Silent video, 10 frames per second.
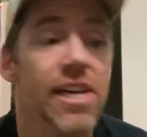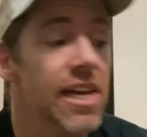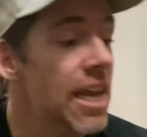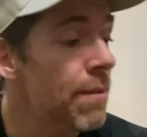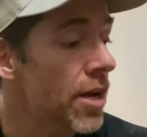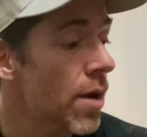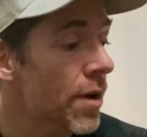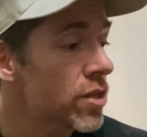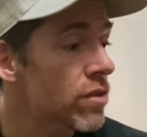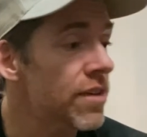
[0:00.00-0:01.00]
let me know. I
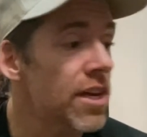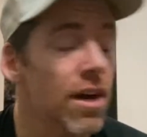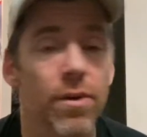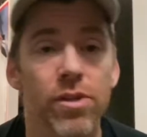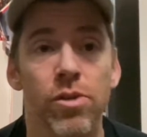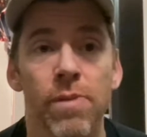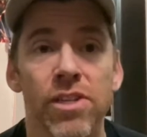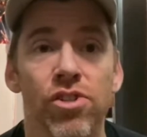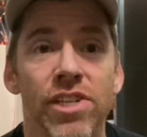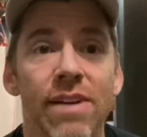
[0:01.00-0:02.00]
can do a video, I can do a
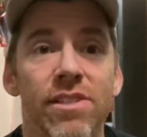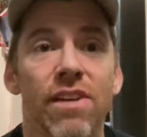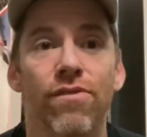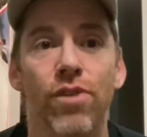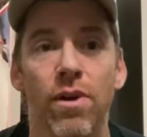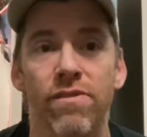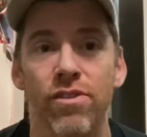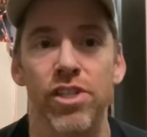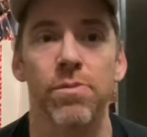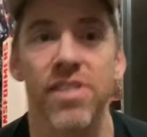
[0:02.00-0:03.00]
special shout out for you over
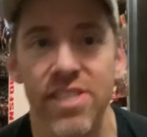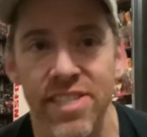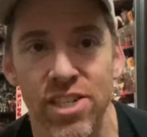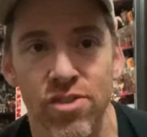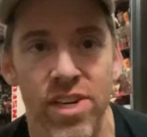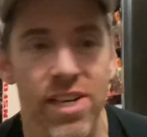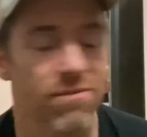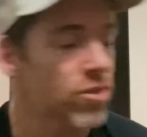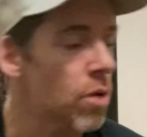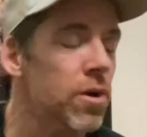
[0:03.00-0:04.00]
Christmas, etc.
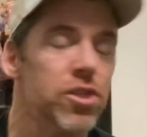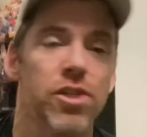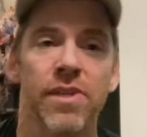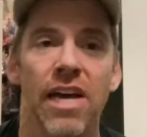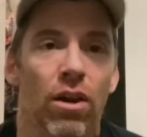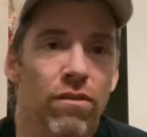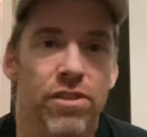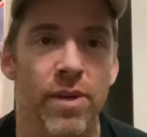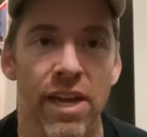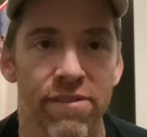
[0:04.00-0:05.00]
Don't mind doing that. I love
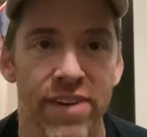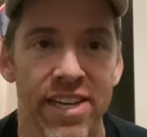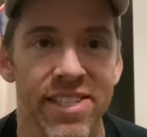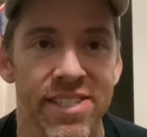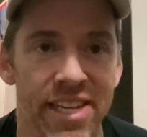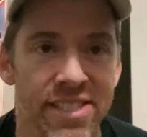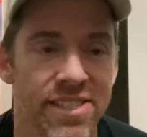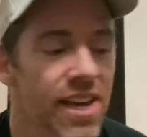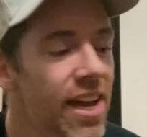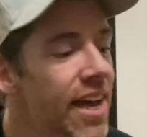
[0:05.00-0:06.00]
doing it. In fact, it's
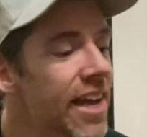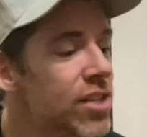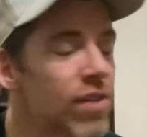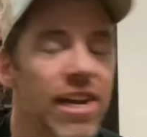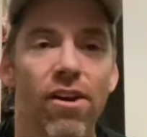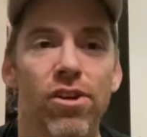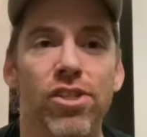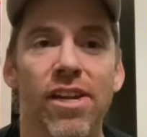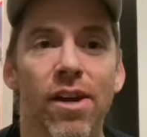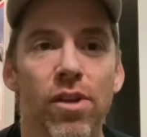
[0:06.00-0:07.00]
really nice
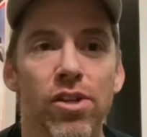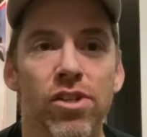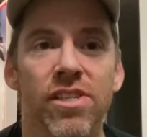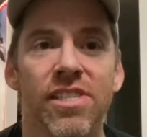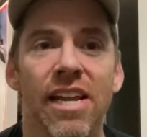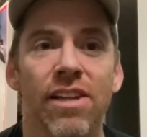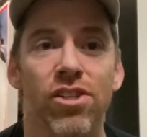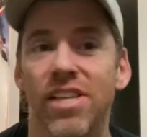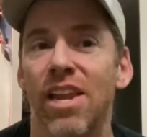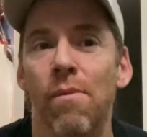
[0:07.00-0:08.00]
to know that just
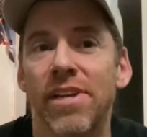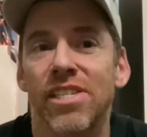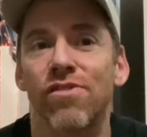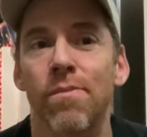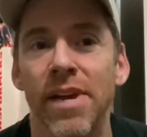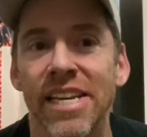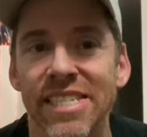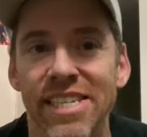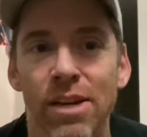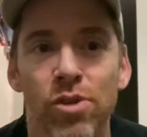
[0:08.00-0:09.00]
a little message from me,
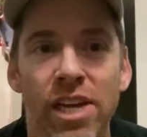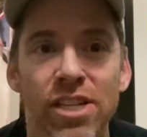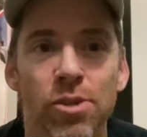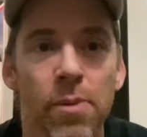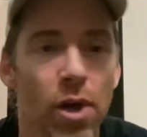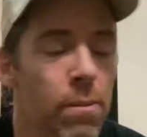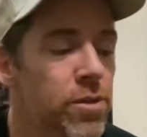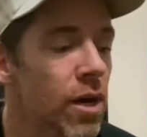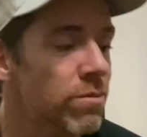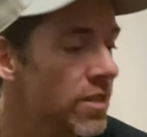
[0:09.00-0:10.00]
you know, cheered somebody up.
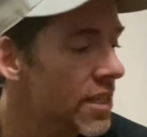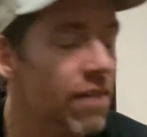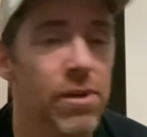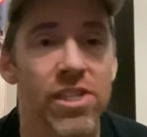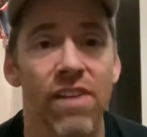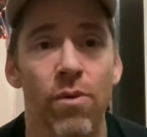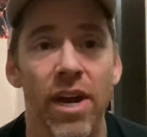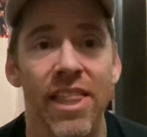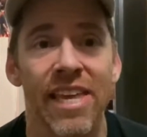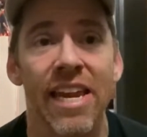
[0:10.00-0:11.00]
So give me a shout if you want
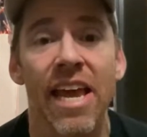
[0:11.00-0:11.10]
anything.